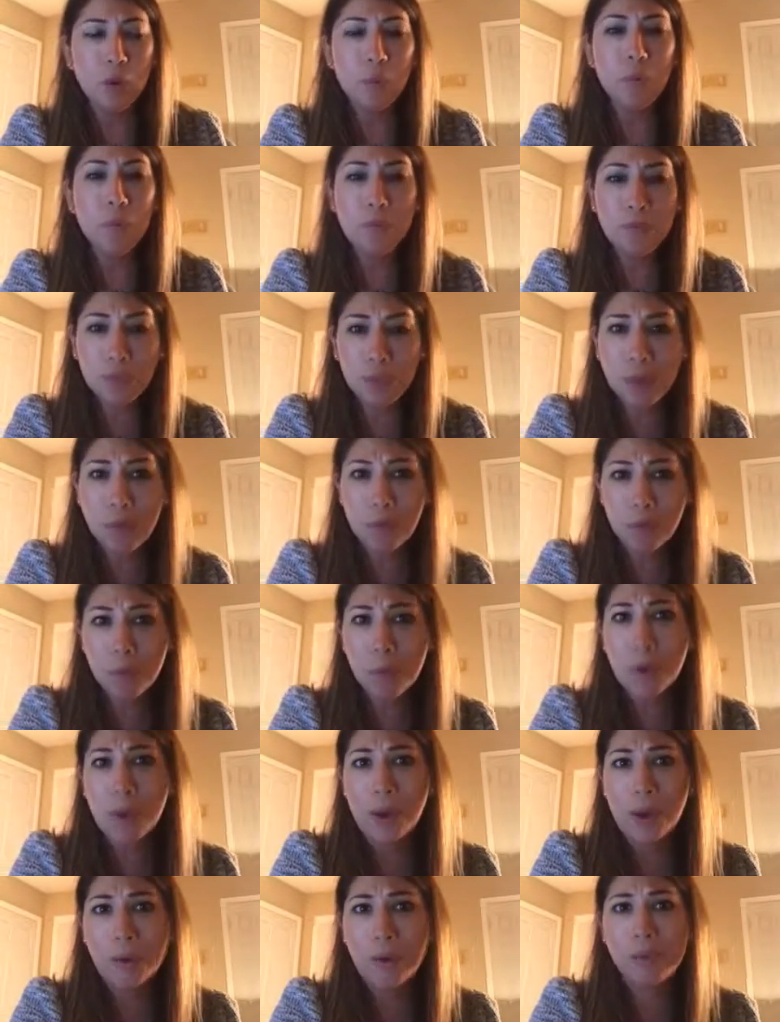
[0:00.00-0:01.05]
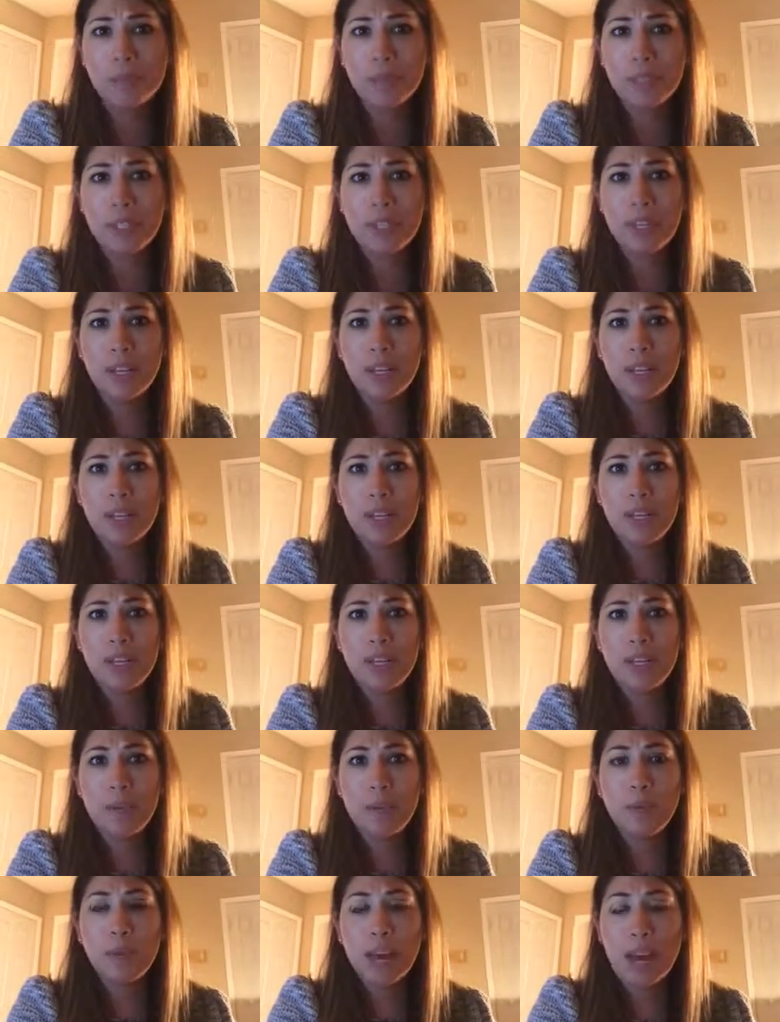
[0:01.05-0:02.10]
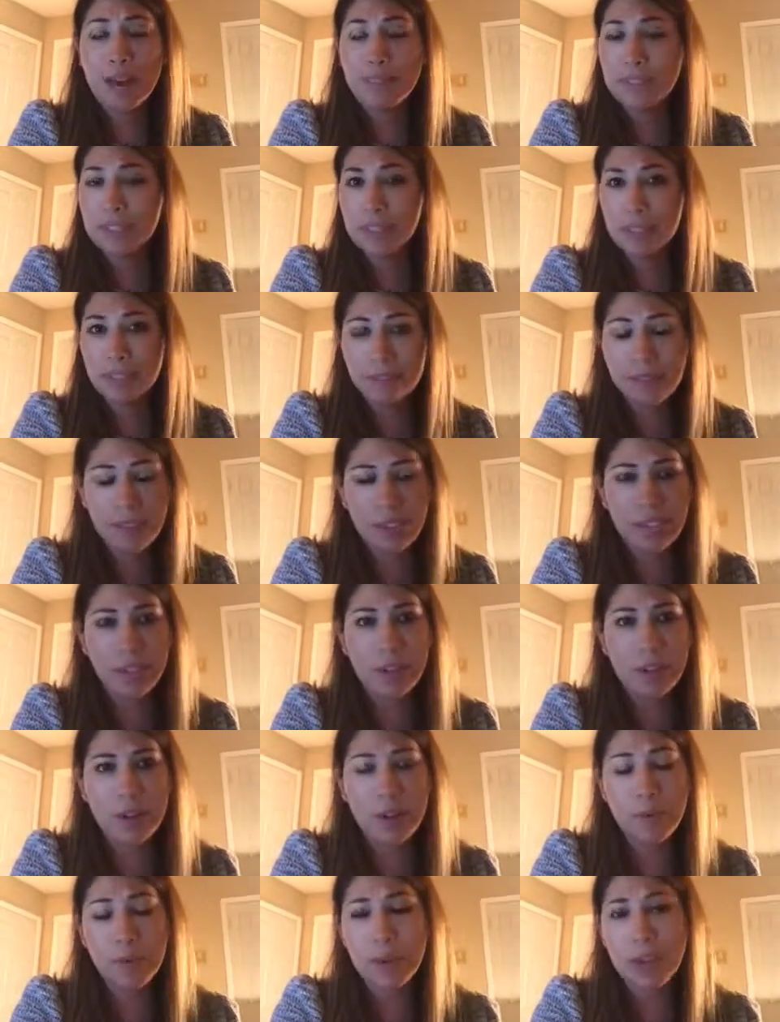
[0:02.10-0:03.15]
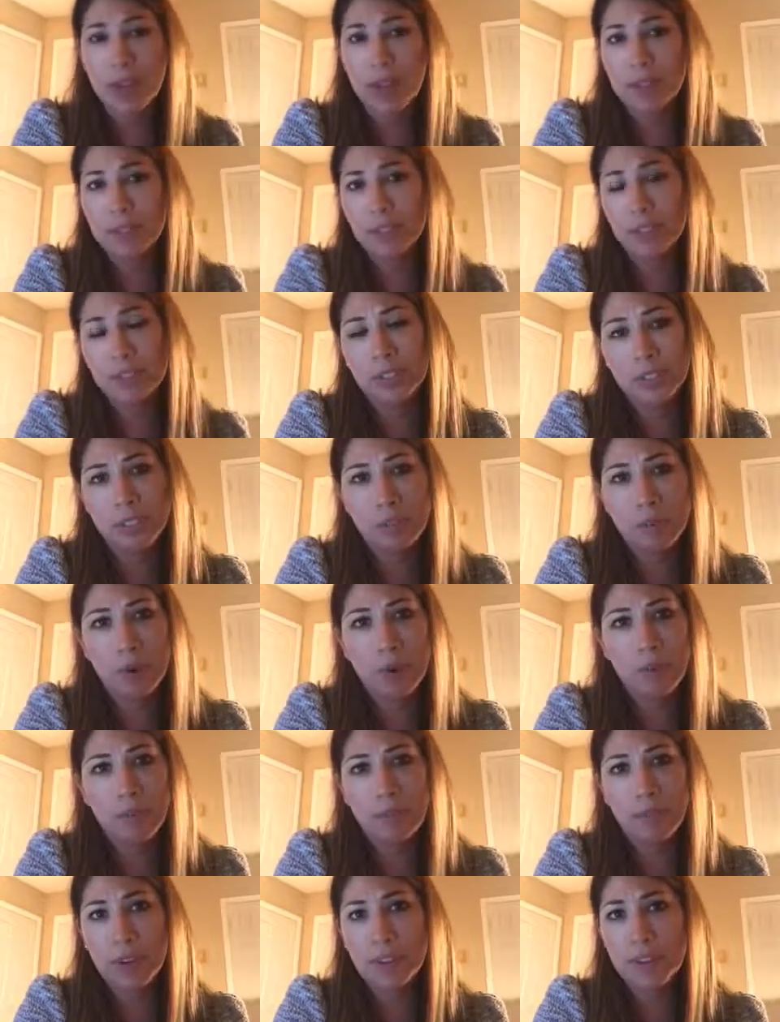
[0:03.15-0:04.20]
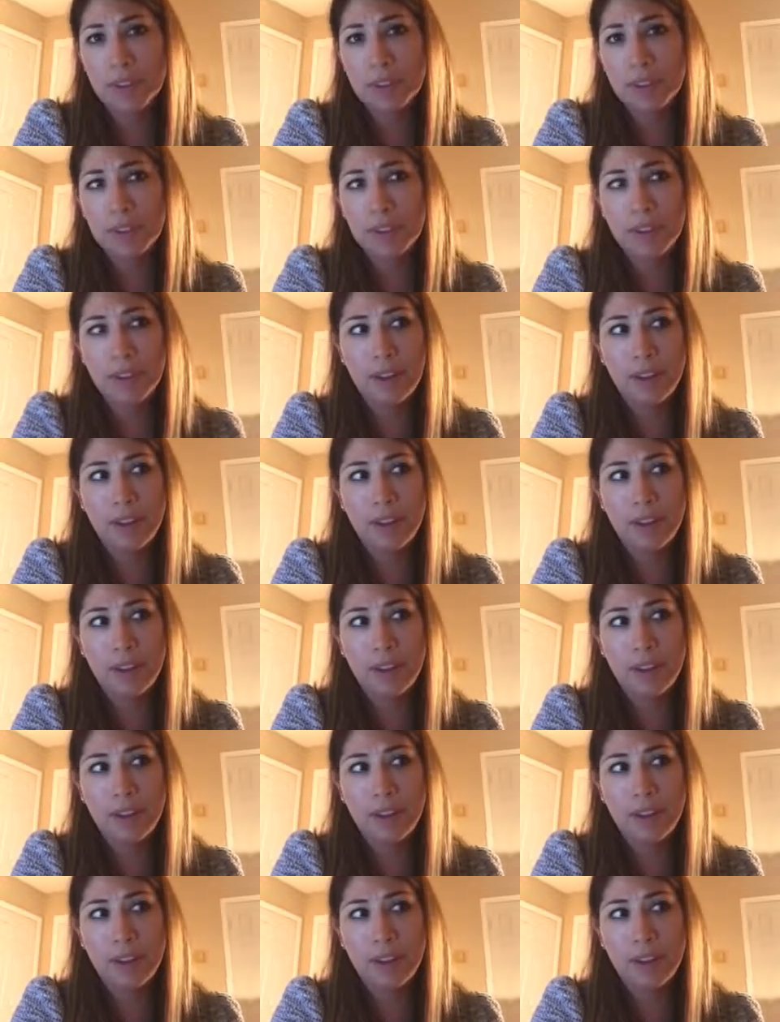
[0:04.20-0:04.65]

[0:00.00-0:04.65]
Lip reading: we feel overwhelmed, we have to give it to God. We have to look to our faith.